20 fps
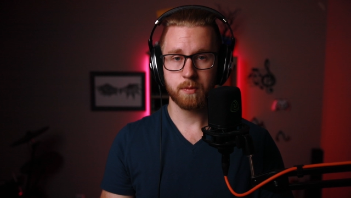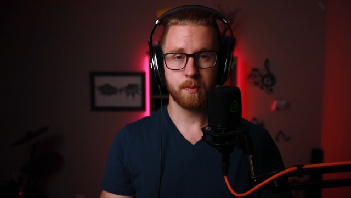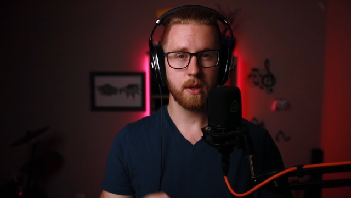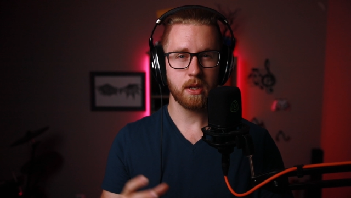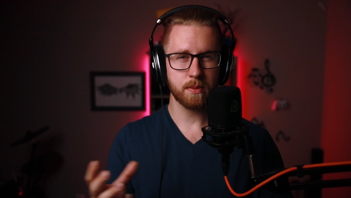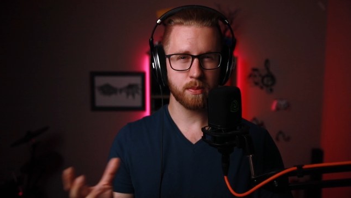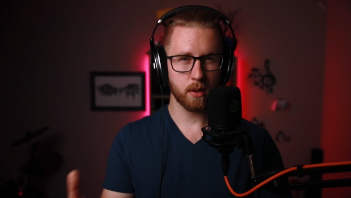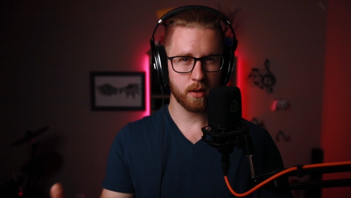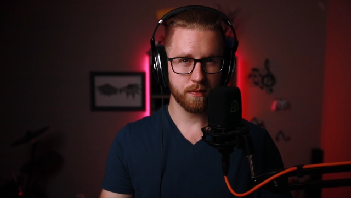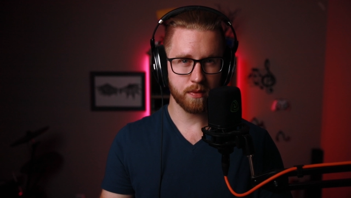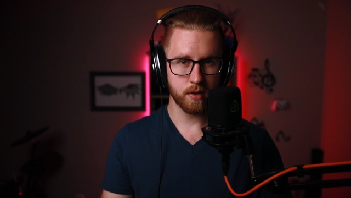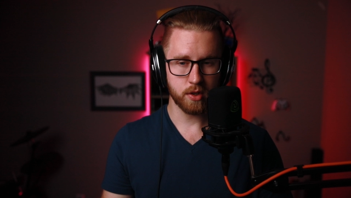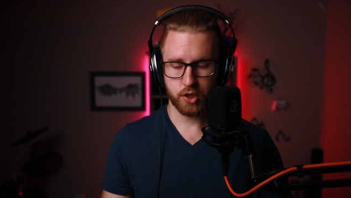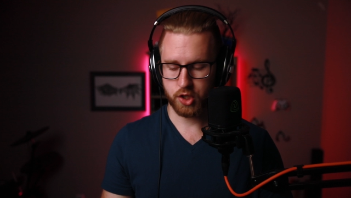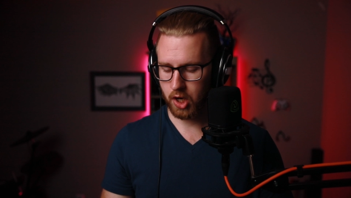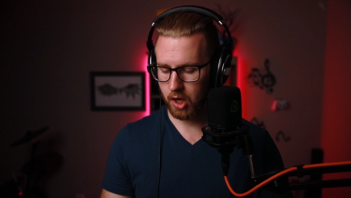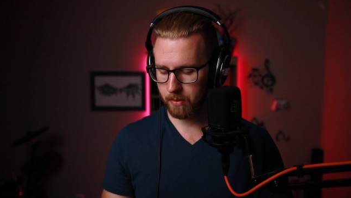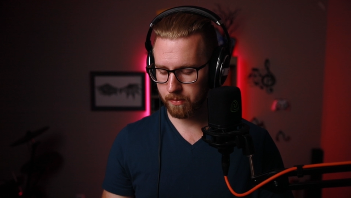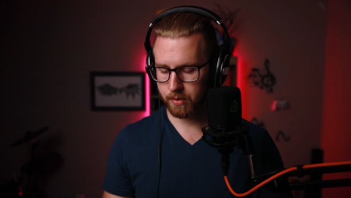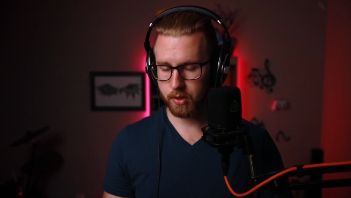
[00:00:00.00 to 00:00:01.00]
spacebar for
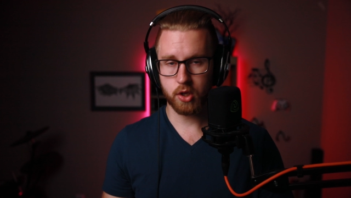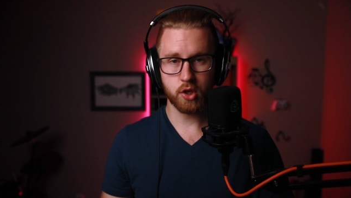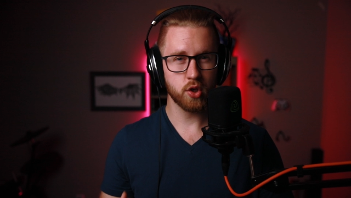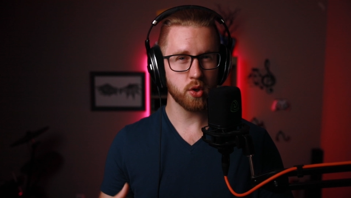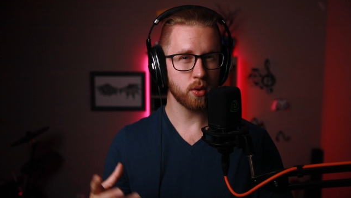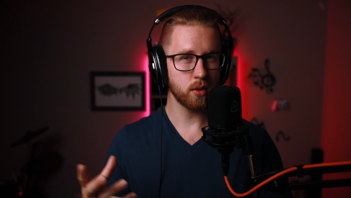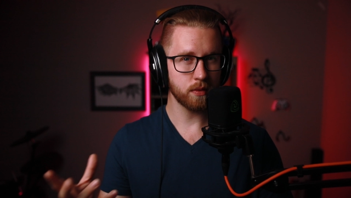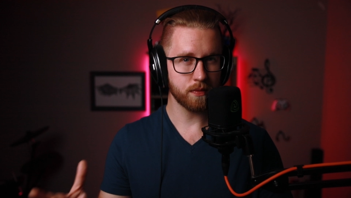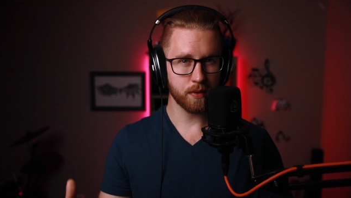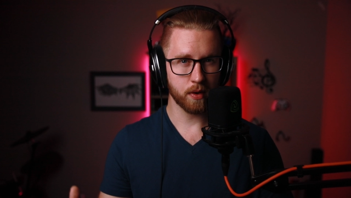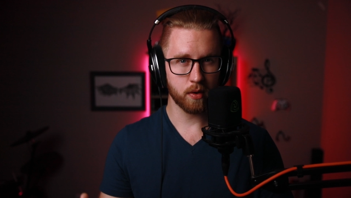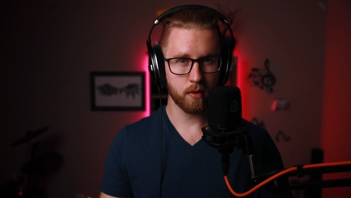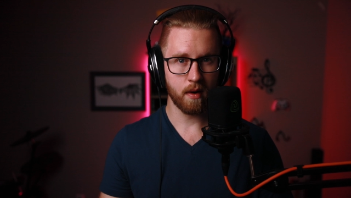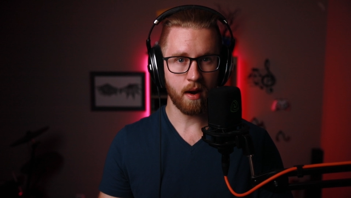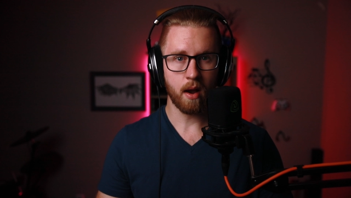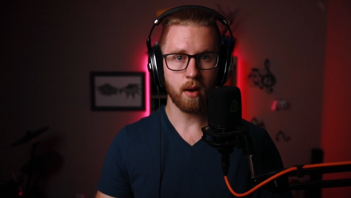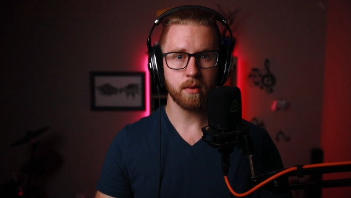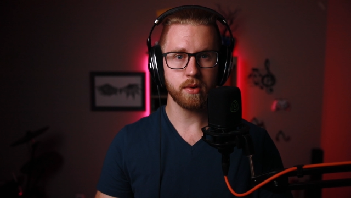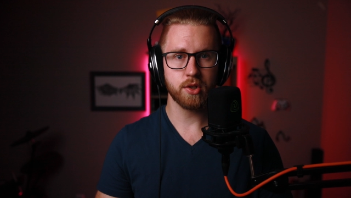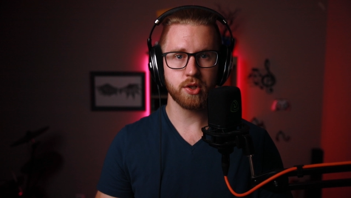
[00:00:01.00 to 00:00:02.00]
jump, control for
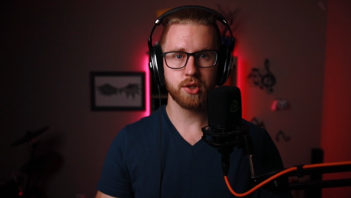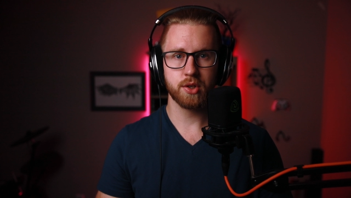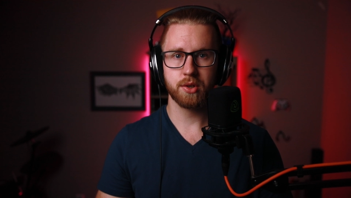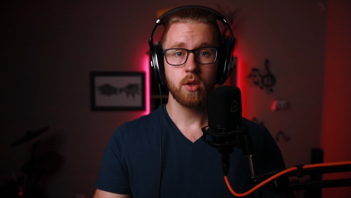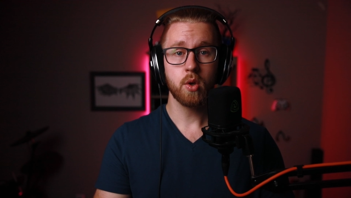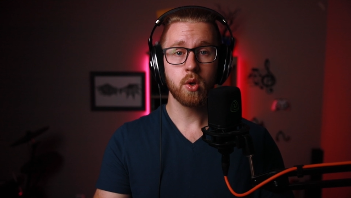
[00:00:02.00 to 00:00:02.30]
crouch.